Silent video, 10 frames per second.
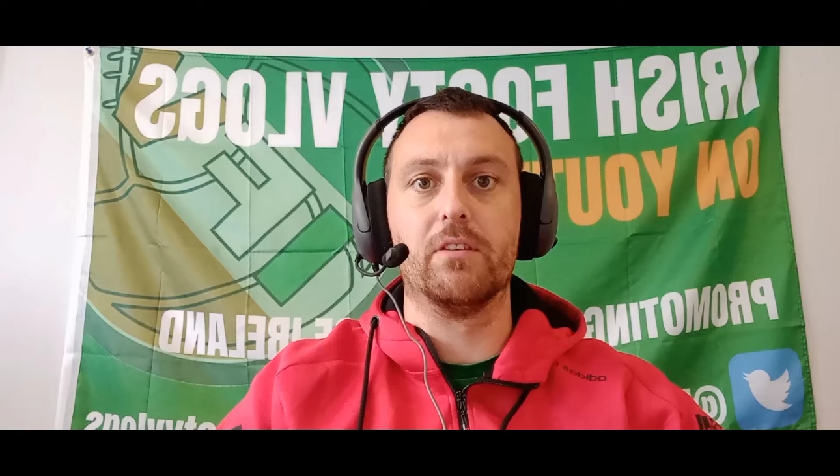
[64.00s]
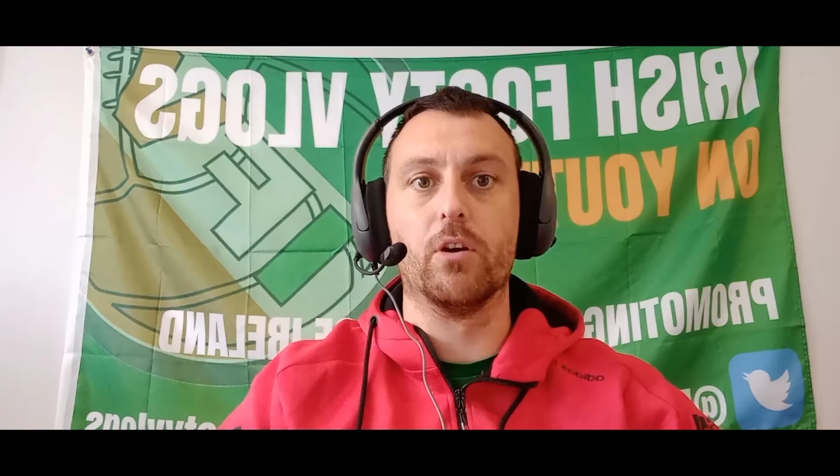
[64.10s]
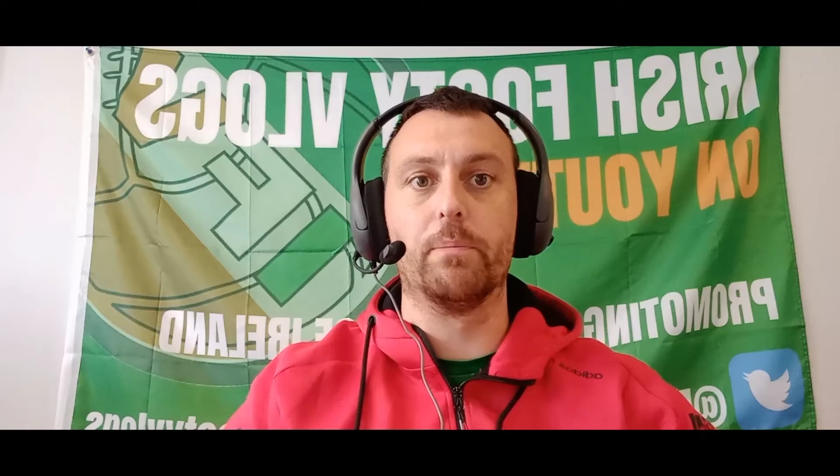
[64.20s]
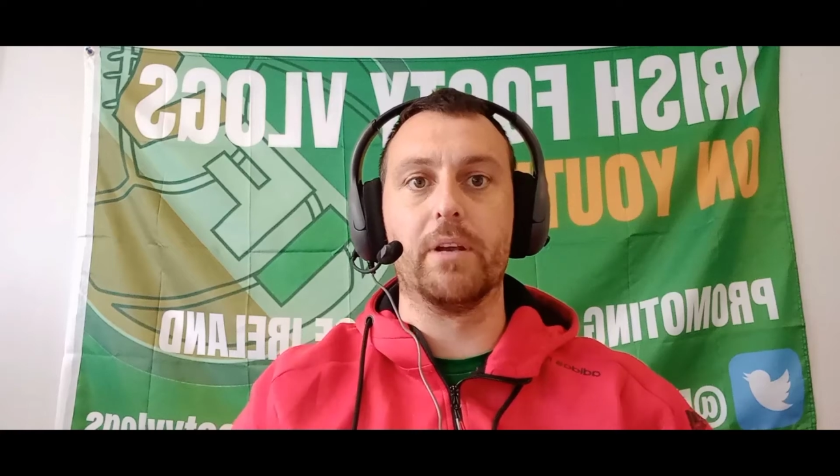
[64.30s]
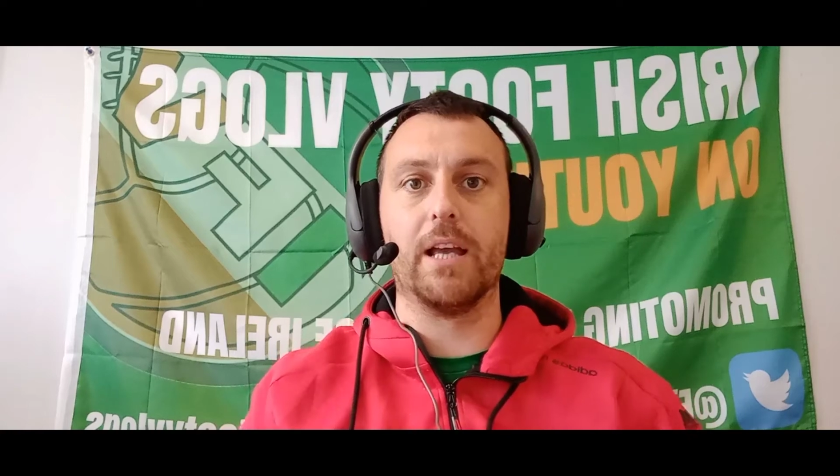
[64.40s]
the
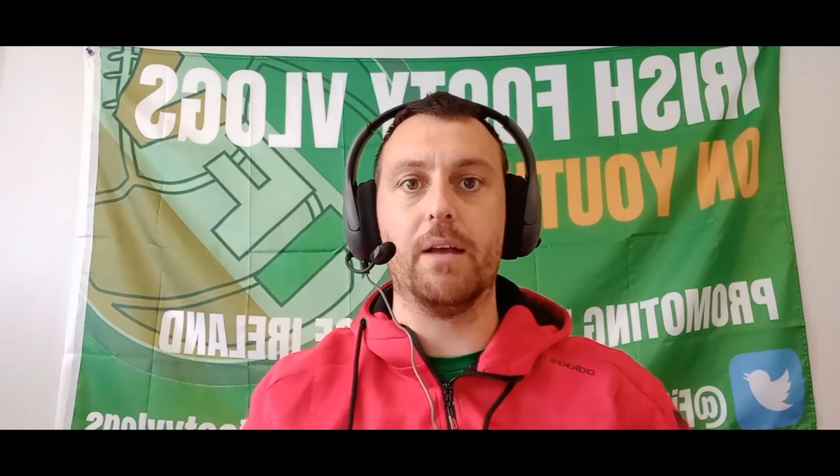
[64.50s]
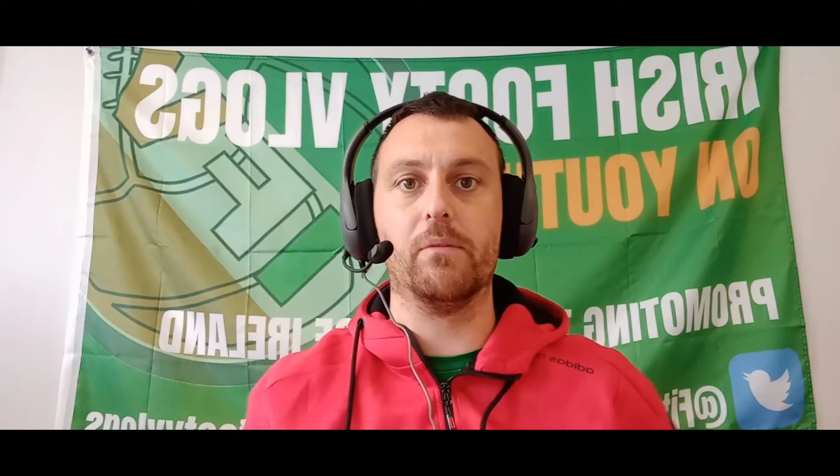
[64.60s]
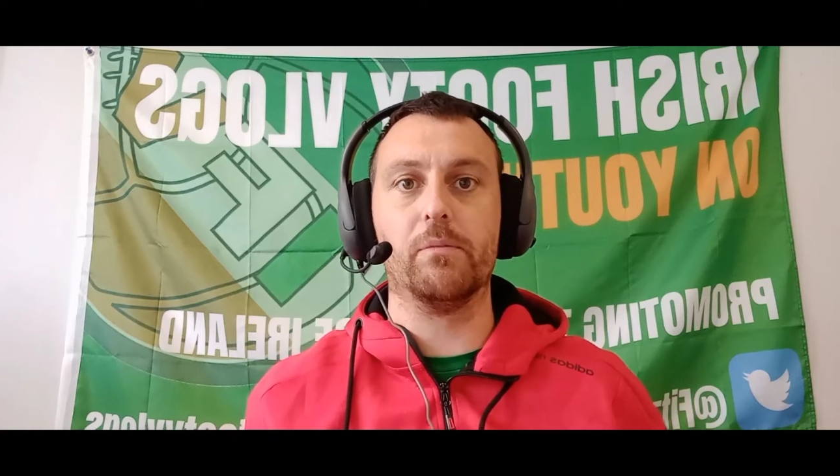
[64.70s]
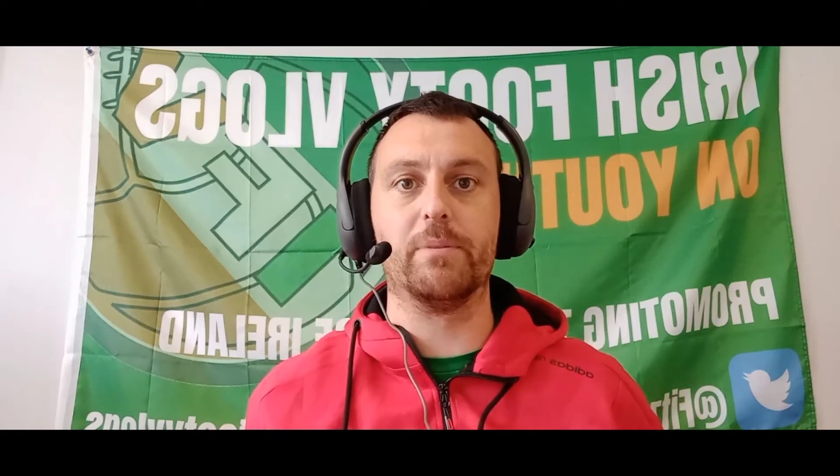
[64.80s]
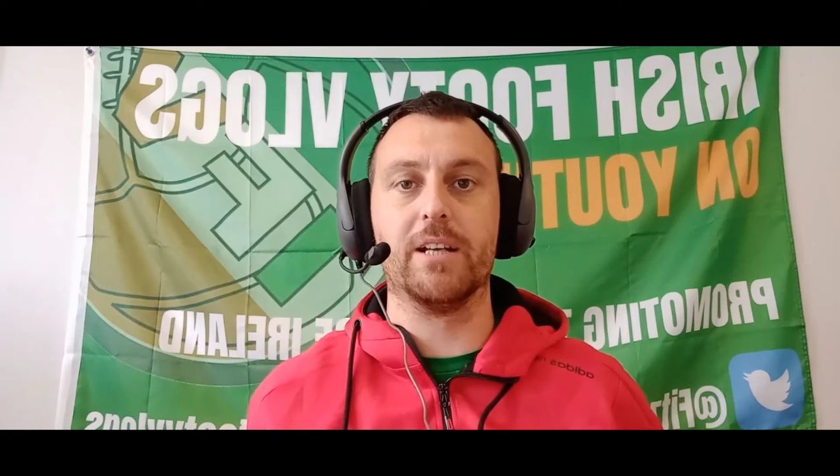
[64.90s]
European
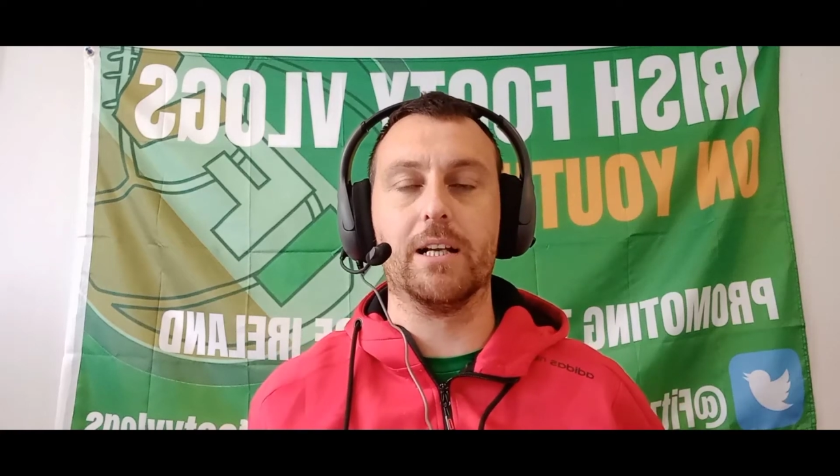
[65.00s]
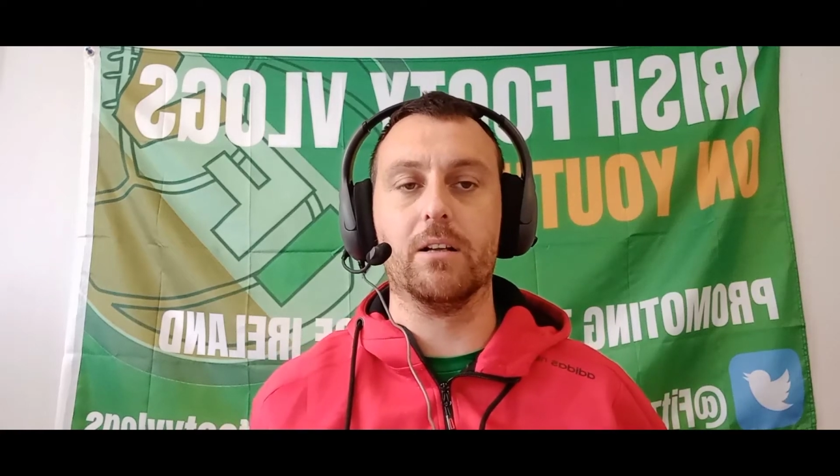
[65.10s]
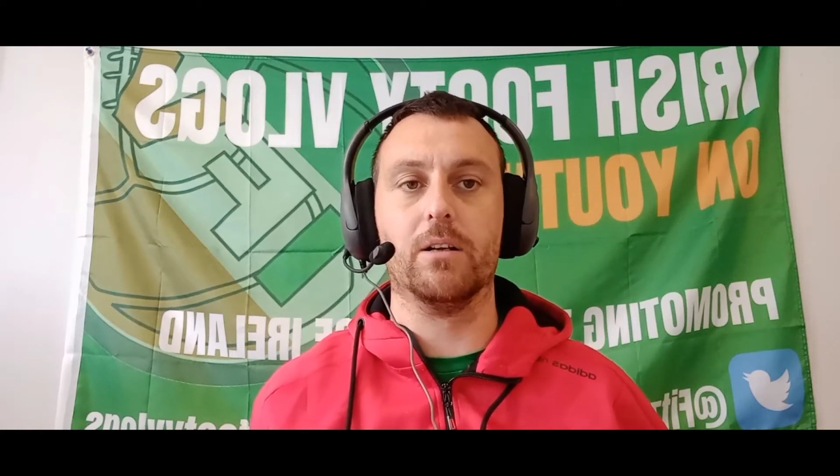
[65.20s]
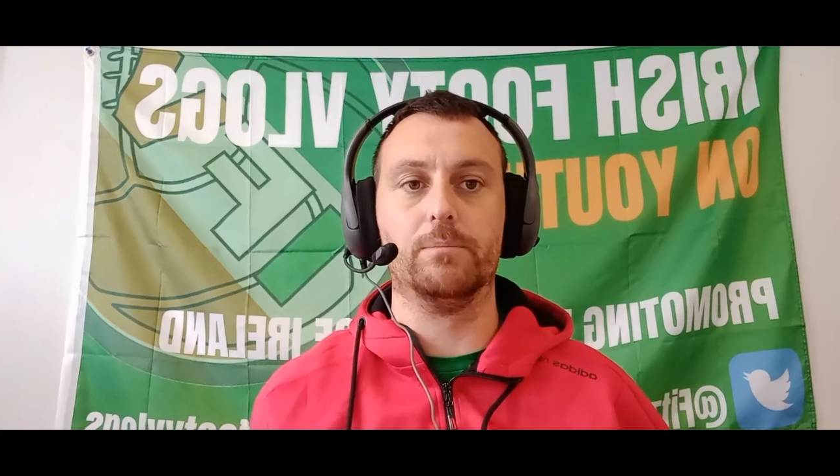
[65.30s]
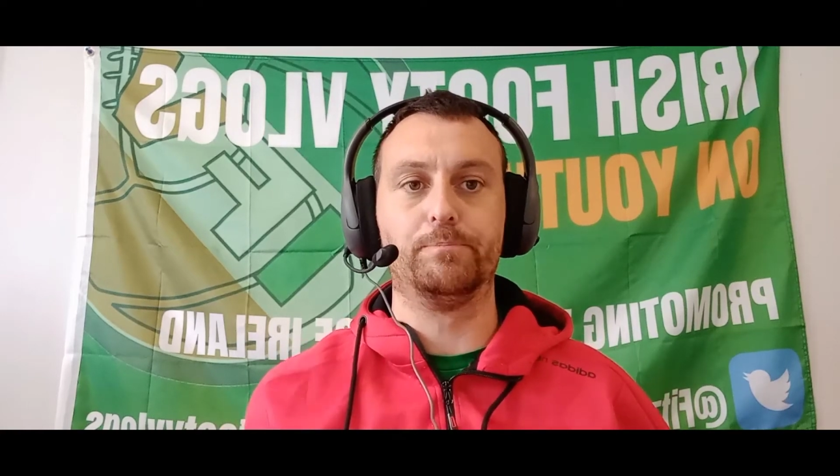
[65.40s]
games in
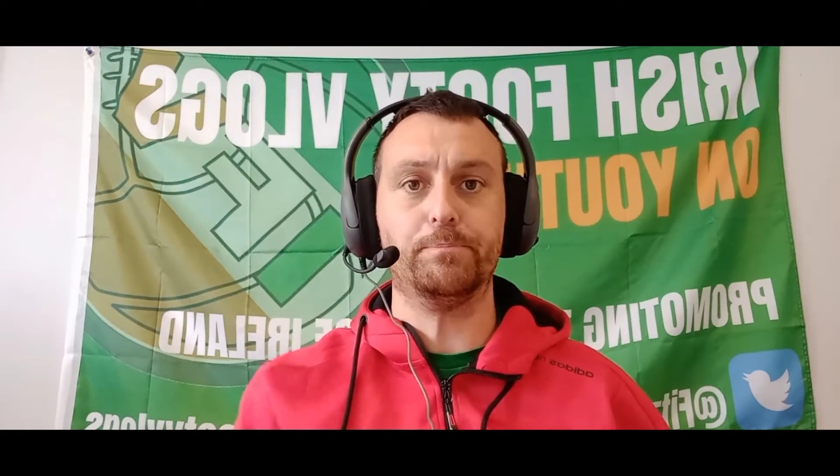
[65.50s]
particular,